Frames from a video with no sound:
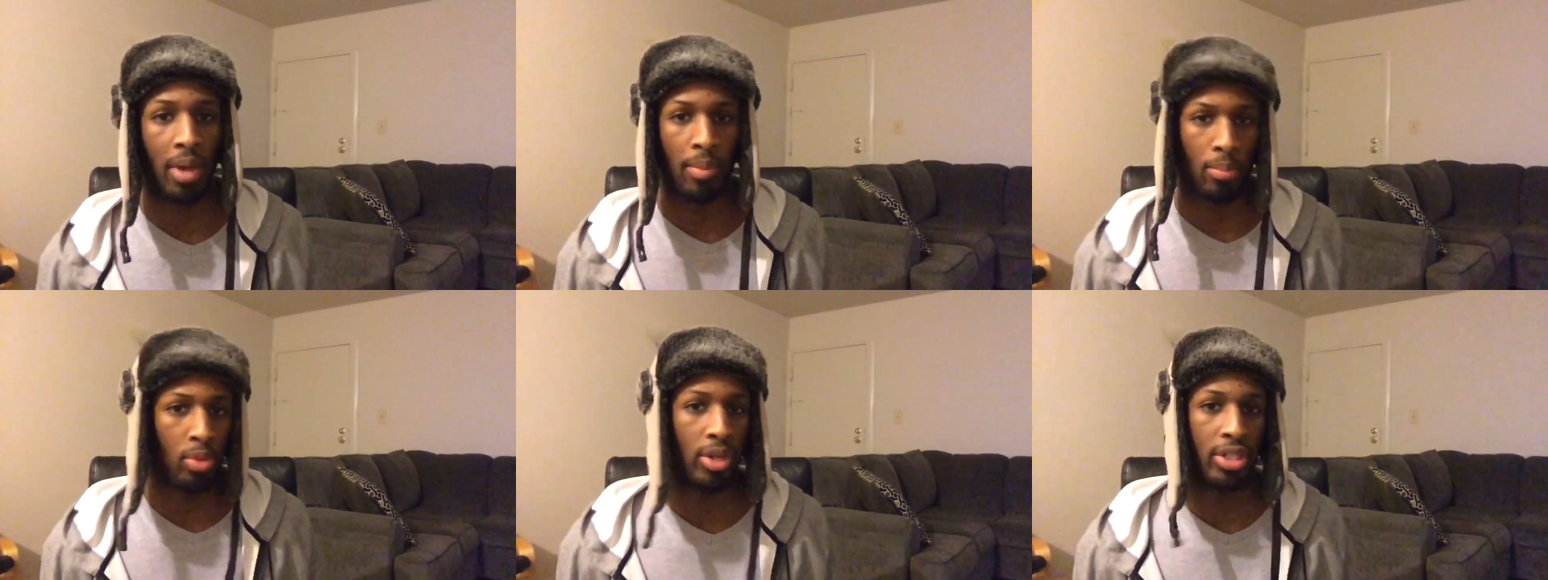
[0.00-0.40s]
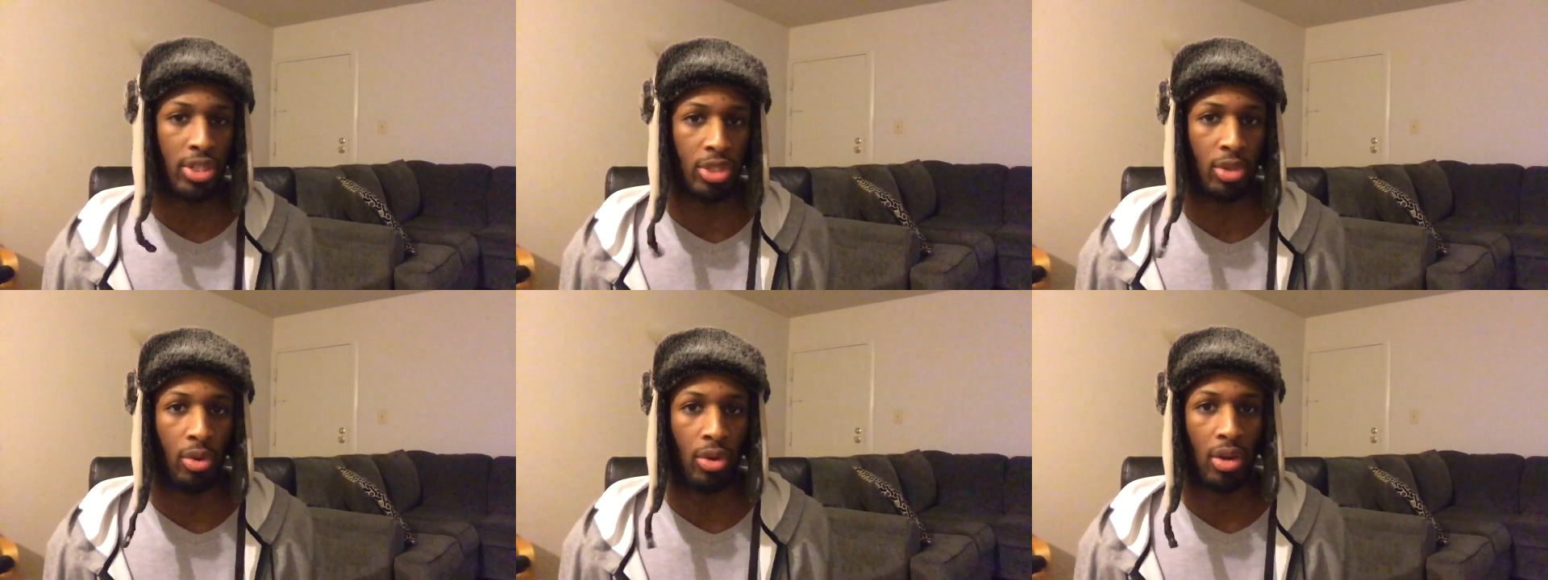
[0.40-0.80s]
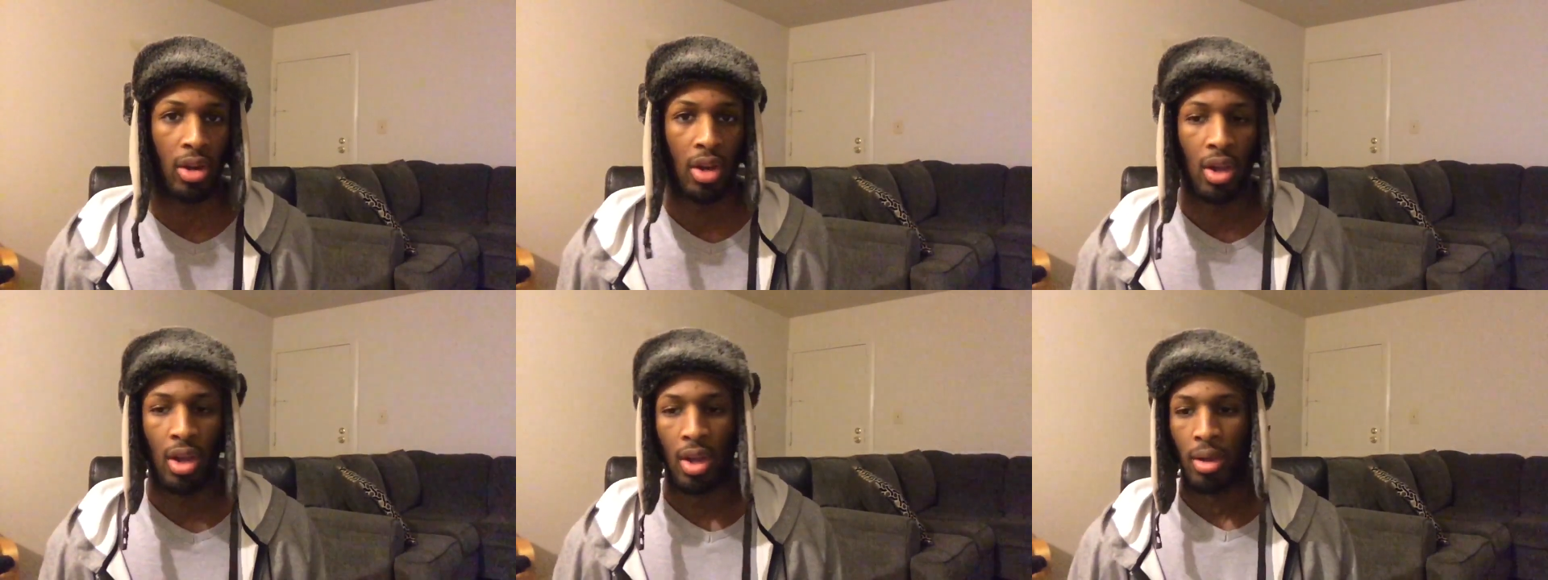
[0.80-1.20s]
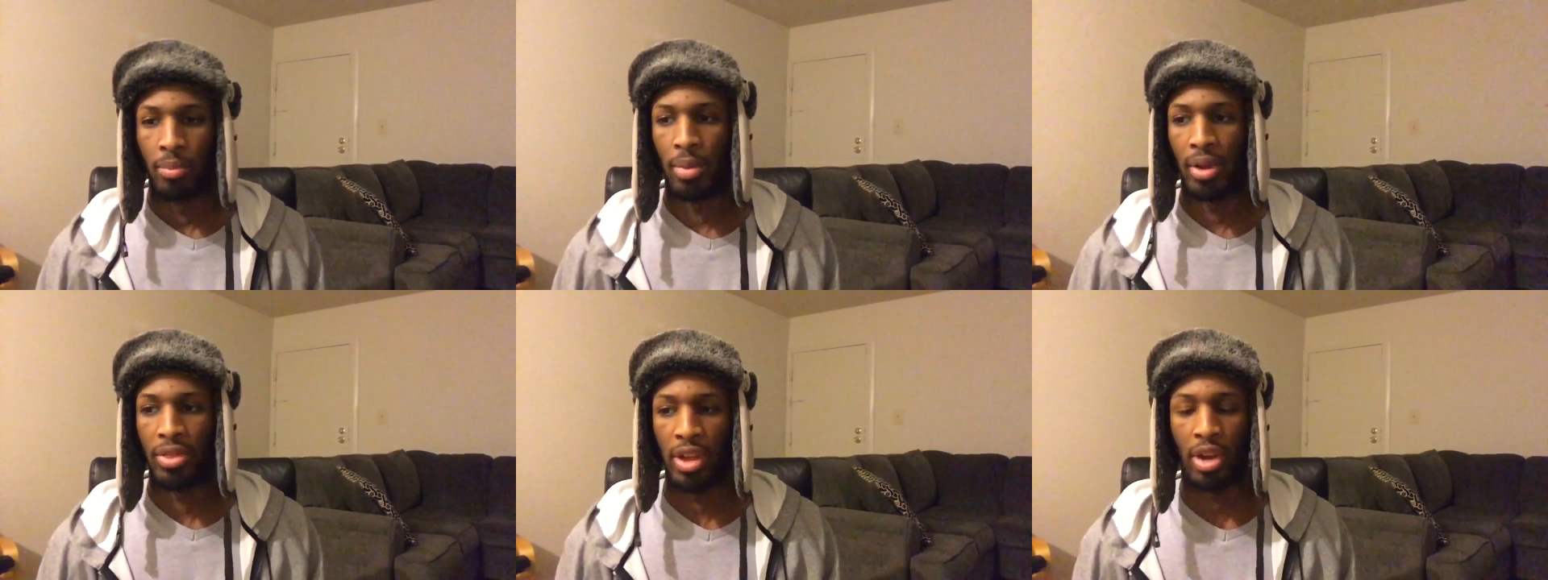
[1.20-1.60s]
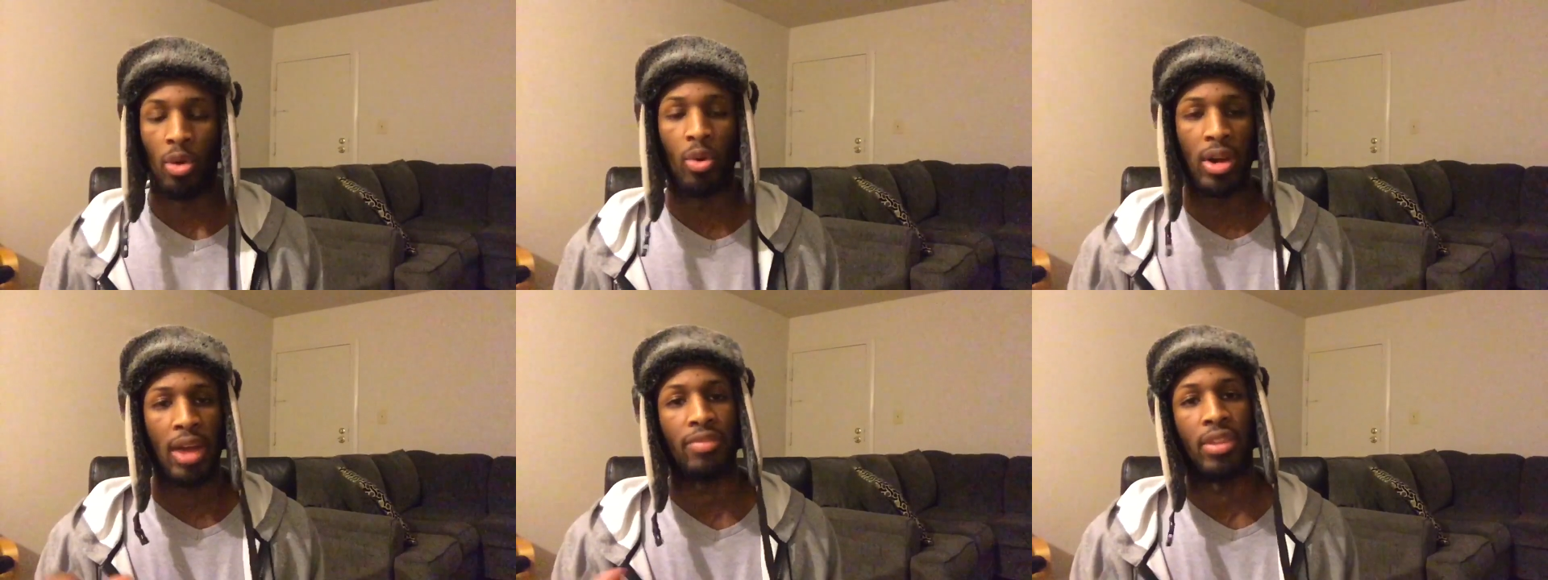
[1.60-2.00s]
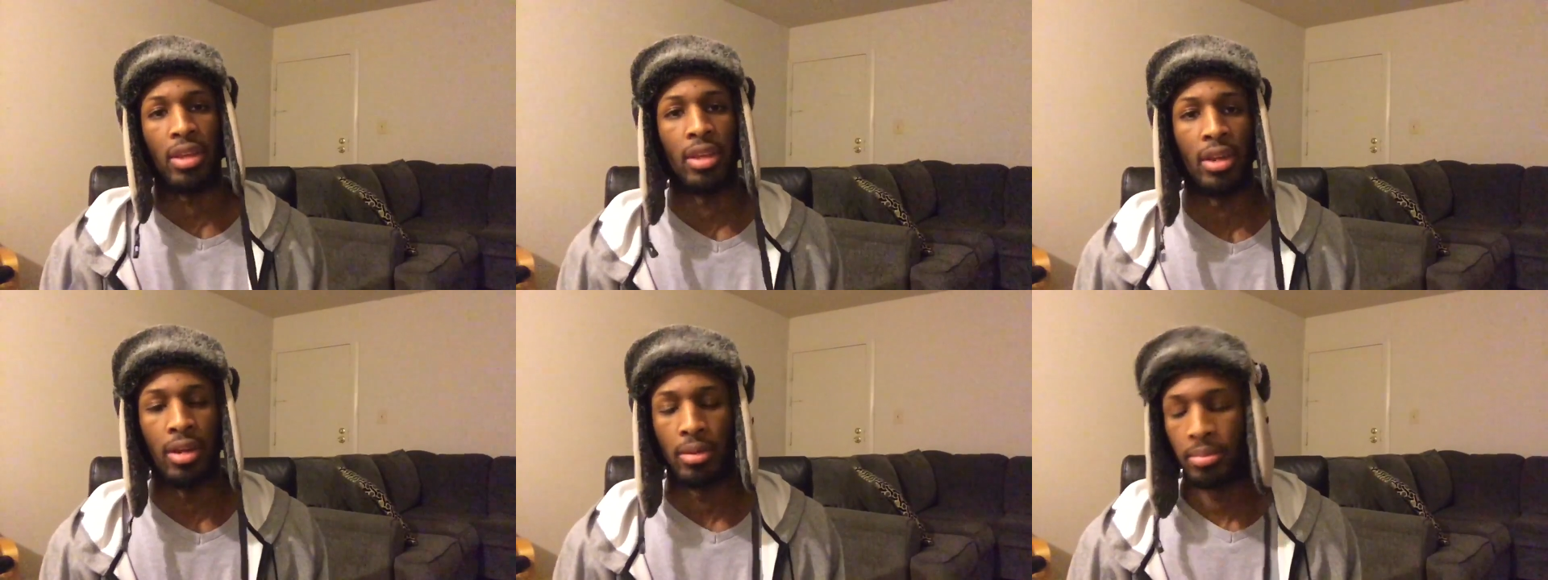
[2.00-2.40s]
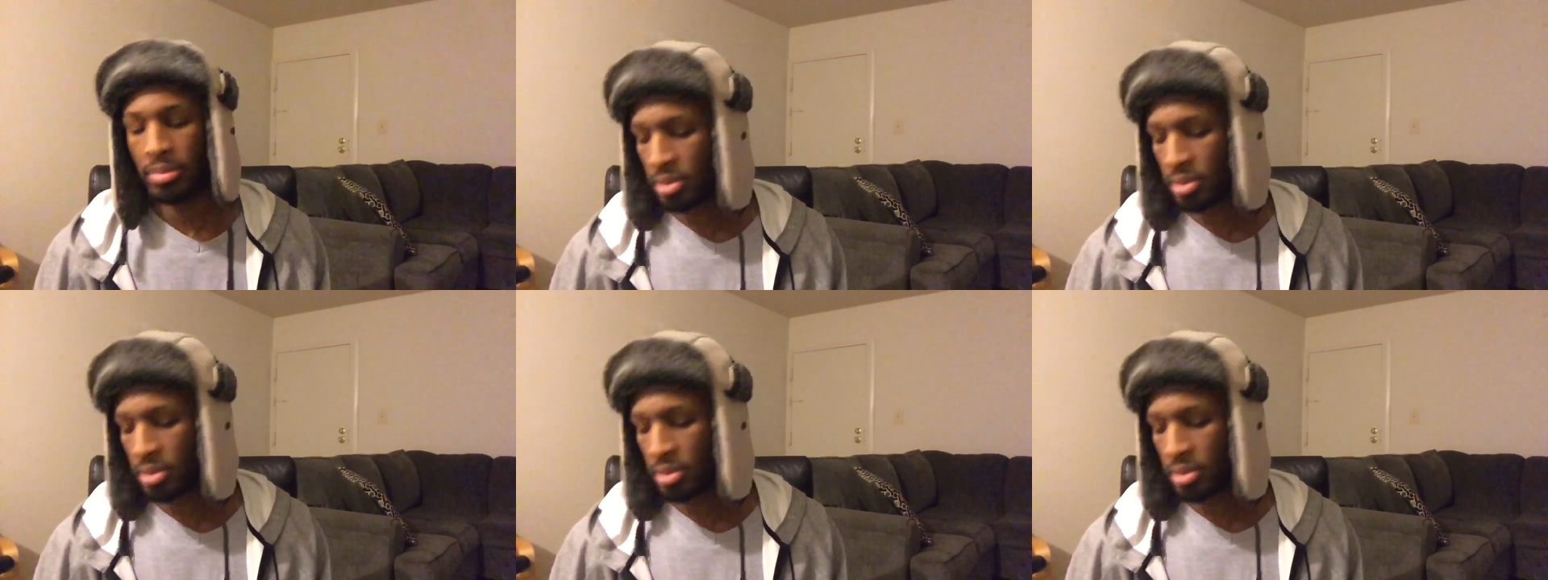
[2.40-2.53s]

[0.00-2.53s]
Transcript: I'm pretty sure, but they're going after him.